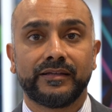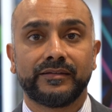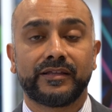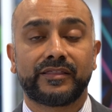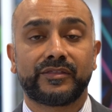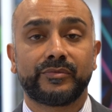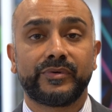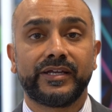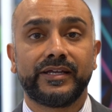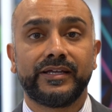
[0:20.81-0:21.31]
The
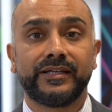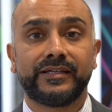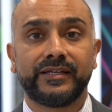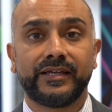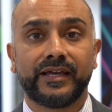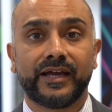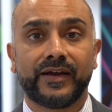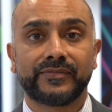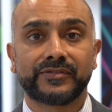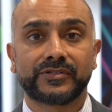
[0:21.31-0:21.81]
three
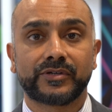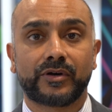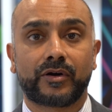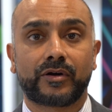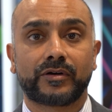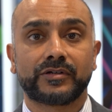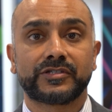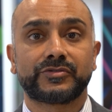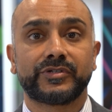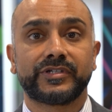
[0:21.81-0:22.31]
ETFs
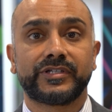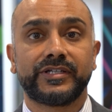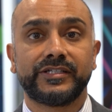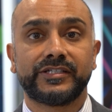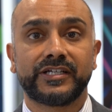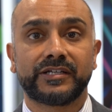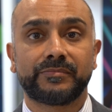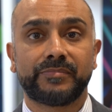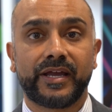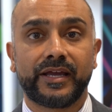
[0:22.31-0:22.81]
are
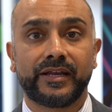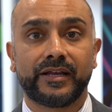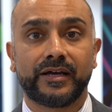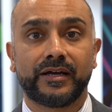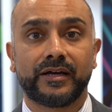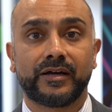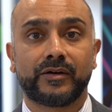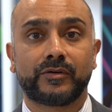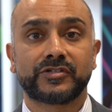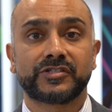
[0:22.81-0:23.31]
strategic
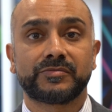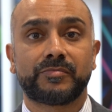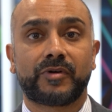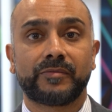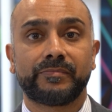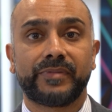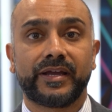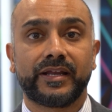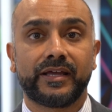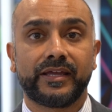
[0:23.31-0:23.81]
beta or
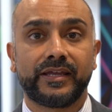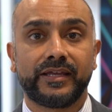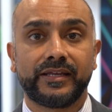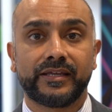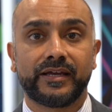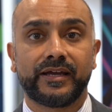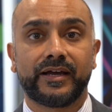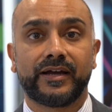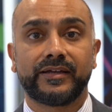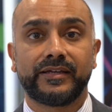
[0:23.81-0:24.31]
smart beta
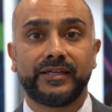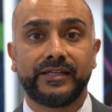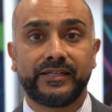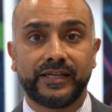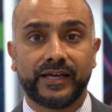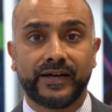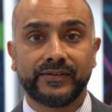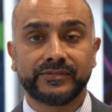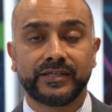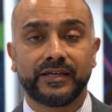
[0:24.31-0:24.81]

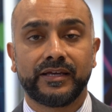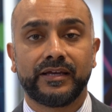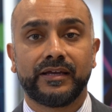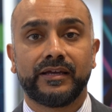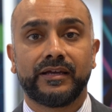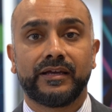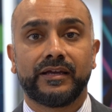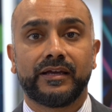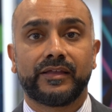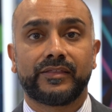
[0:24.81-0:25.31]
ETFs
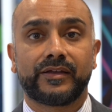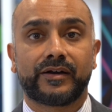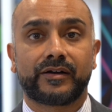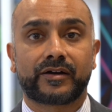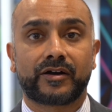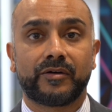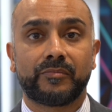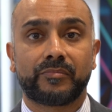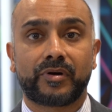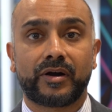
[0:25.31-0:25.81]
that are
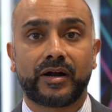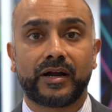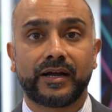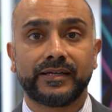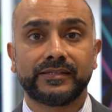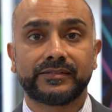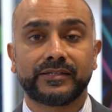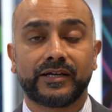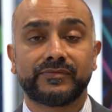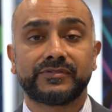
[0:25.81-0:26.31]

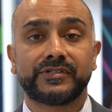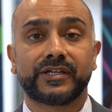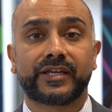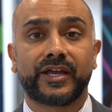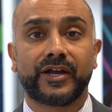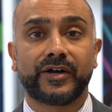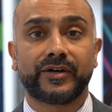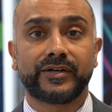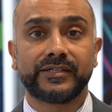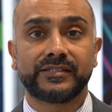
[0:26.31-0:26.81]
comprised of
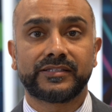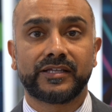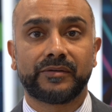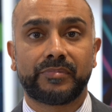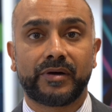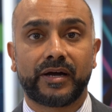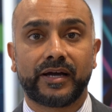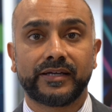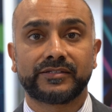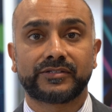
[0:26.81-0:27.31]
securities that
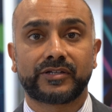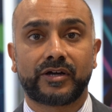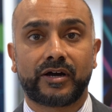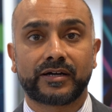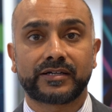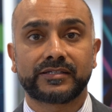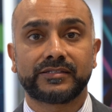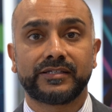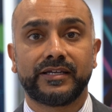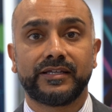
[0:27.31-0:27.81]
buy
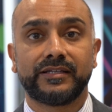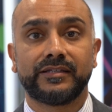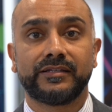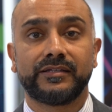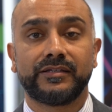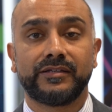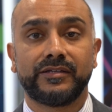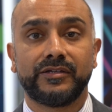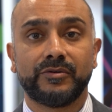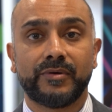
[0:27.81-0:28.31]
stocks
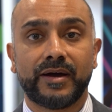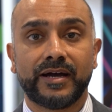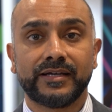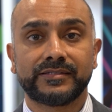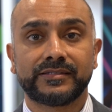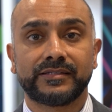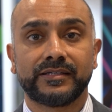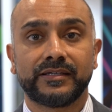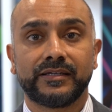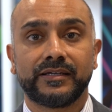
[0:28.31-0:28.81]
in
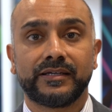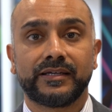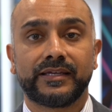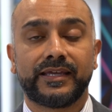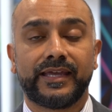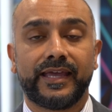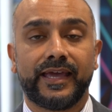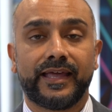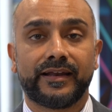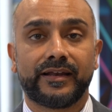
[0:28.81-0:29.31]
US,
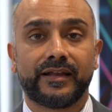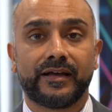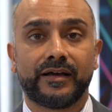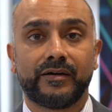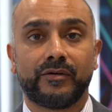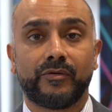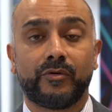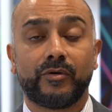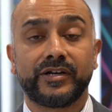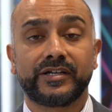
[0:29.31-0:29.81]

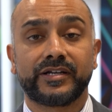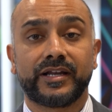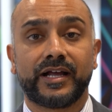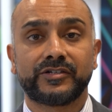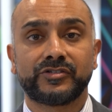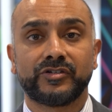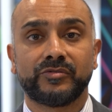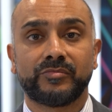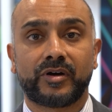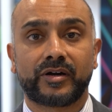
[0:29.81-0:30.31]
Canada, or
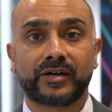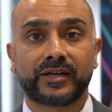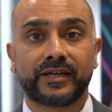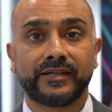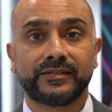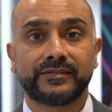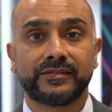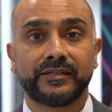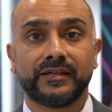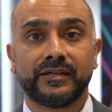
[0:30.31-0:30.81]
international
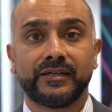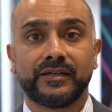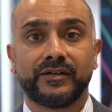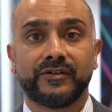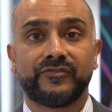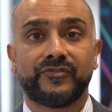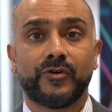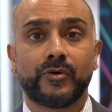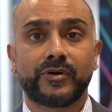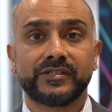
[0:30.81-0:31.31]
markets,
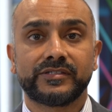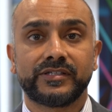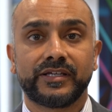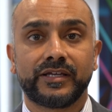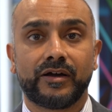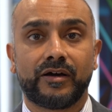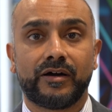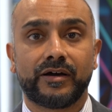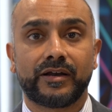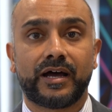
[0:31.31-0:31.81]

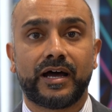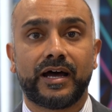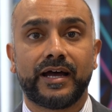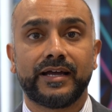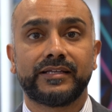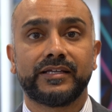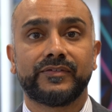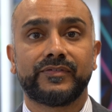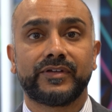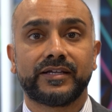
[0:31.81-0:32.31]
focusing on
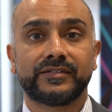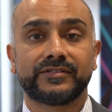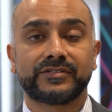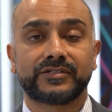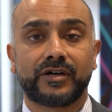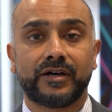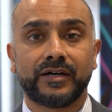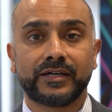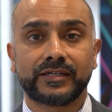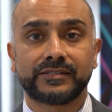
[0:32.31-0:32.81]
high dividend
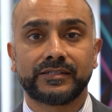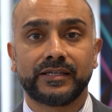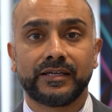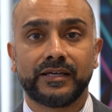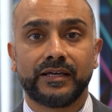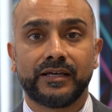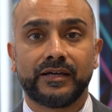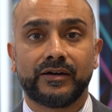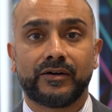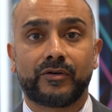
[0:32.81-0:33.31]
stocks
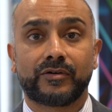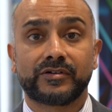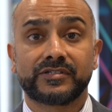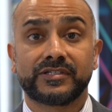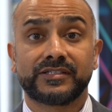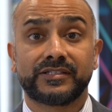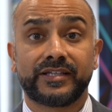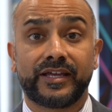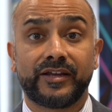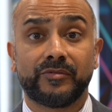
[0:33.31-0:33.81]
or
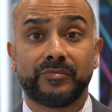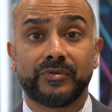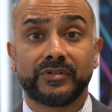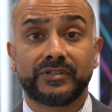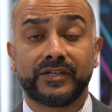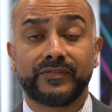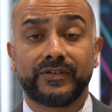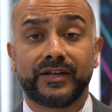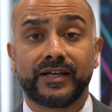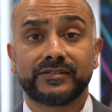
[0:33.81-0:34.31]
sustainable
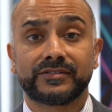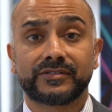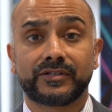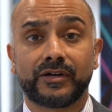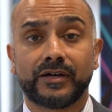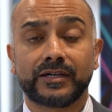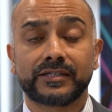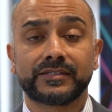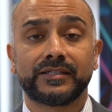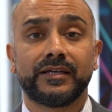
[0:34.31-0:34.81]
dividend
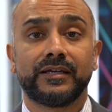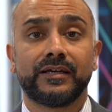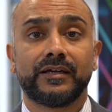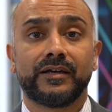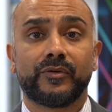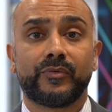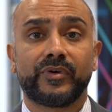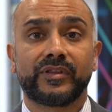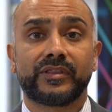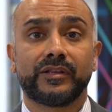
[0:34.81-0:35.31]
stocks
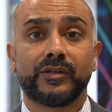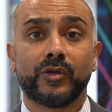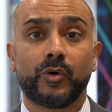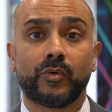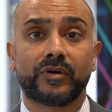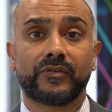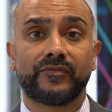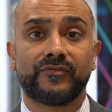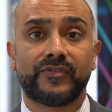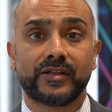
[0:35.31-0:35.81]
with
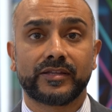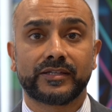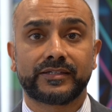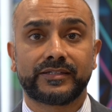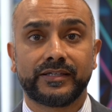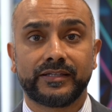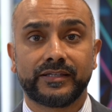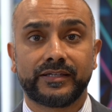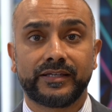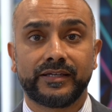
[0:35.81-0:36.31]
lower
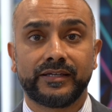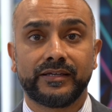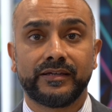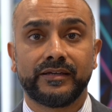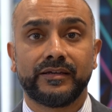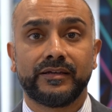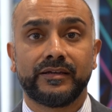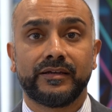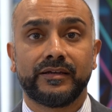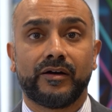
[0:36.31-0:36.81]
volatility.
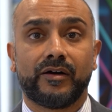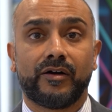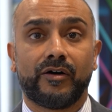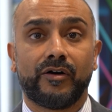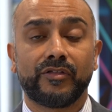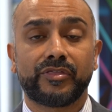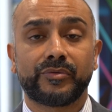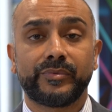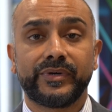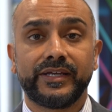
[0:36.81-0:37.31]

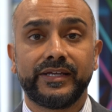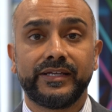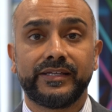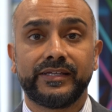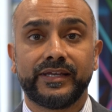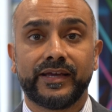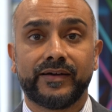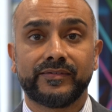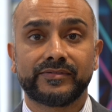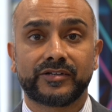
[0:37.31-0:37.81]
All three
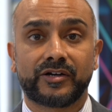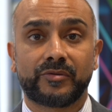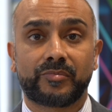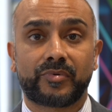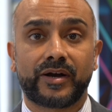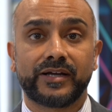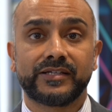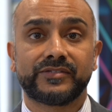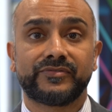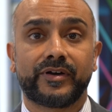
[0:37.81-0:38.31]
ETFs are
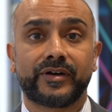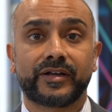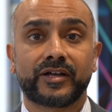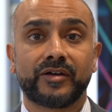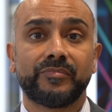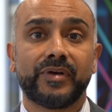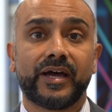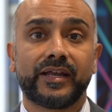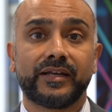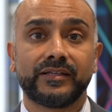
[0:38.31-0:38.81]
priced very
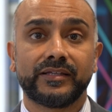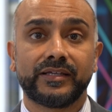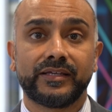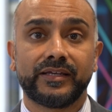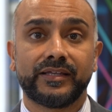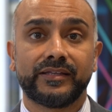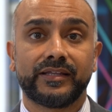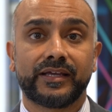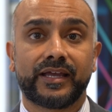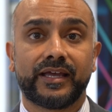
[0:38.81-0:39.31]
competitively
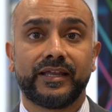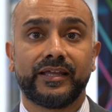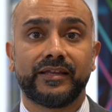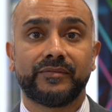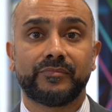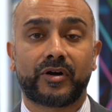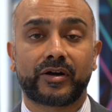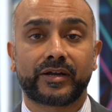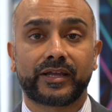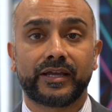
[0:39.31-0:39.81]
in the
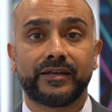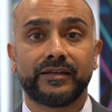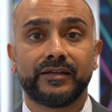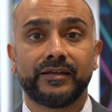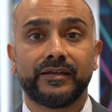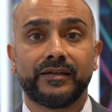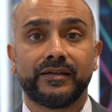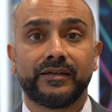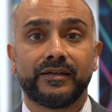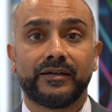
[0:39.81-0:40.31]
Canadian market,
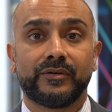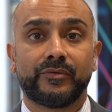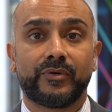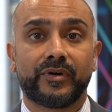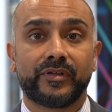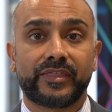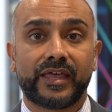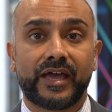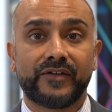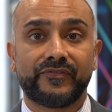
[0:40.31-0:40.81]

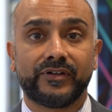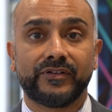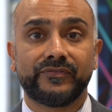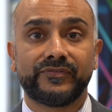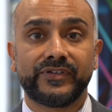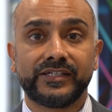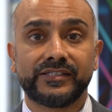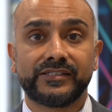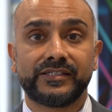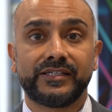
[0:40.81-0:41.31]
with
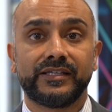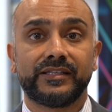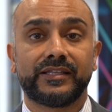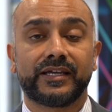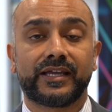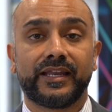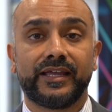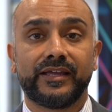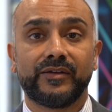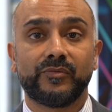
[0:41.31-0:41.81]
FLVC, the
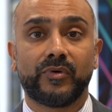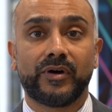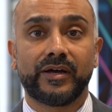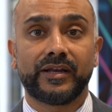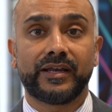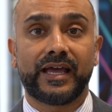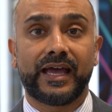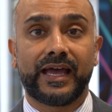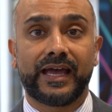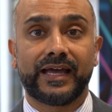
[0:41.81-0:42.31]
Canadian
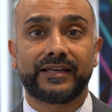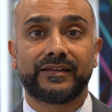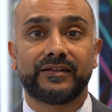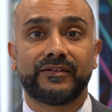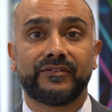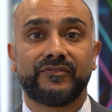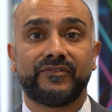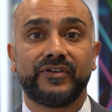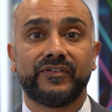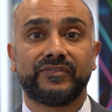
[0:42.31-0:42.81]
one, at
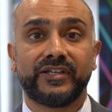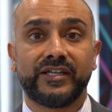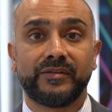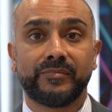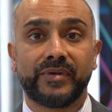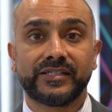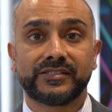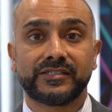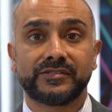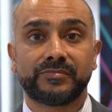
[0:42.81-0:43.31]
15
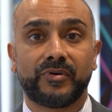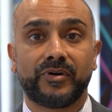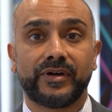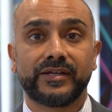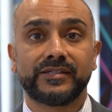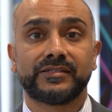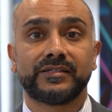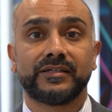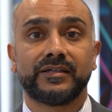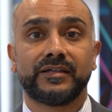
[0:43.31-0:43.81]
basis
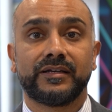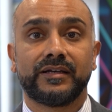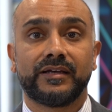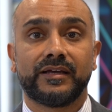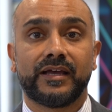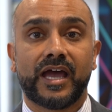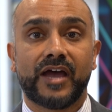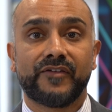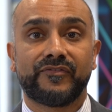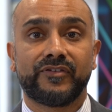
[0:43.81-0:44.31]
points,
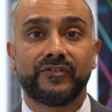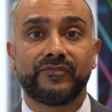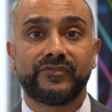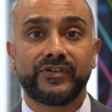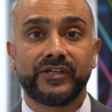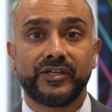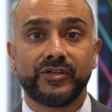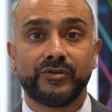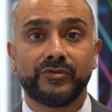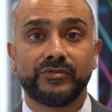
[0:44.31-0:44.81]

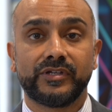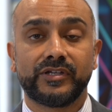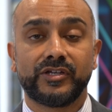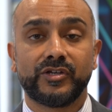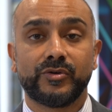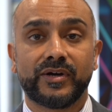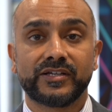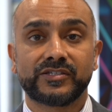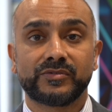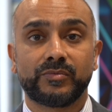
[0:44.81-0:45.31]
FLVU, the
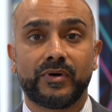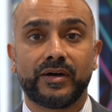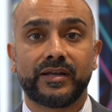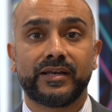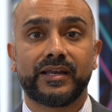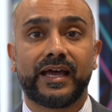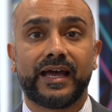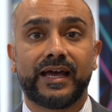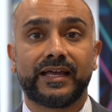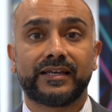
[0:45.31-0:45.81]
US
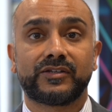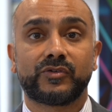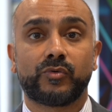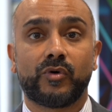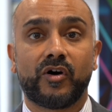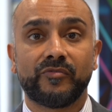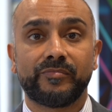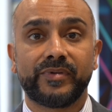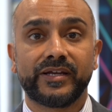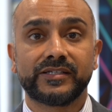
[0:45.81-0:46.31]
one, at
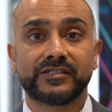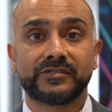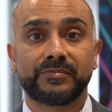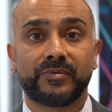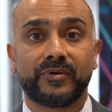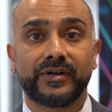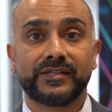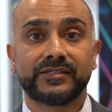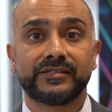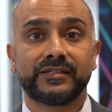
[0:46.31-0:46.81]
12 basis
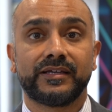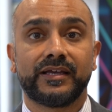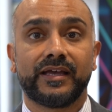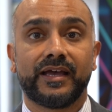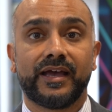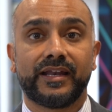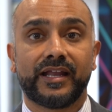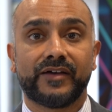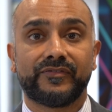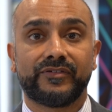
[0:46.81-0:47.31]
points,
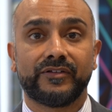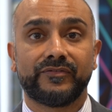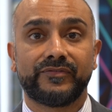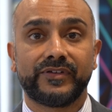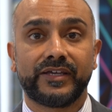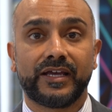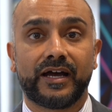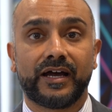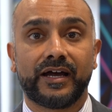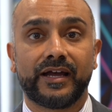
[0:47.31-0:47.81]
and
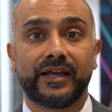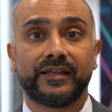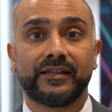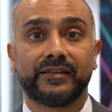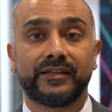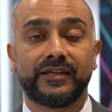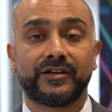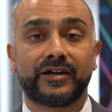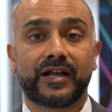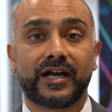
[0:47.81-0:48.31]
FLVI,
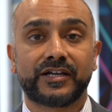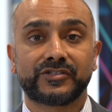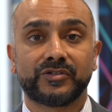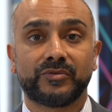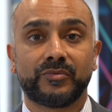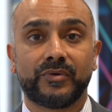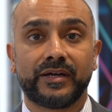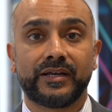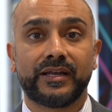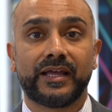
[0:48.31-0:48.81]
the
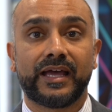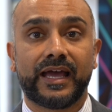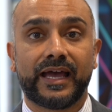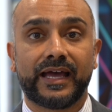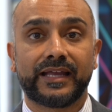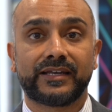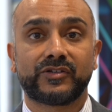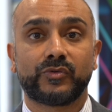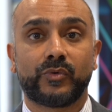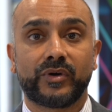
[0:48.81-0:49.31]
international one,
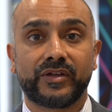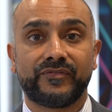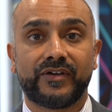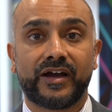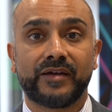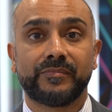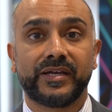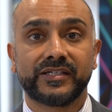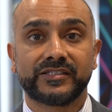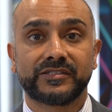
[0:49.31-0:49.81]
at
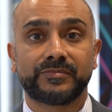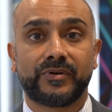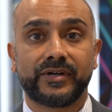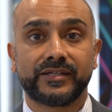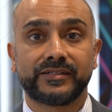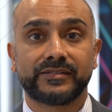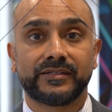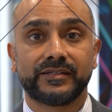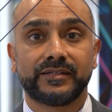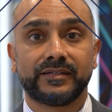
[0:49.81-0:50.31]
25 basis
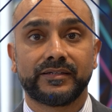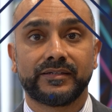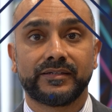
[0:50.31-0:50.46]
points.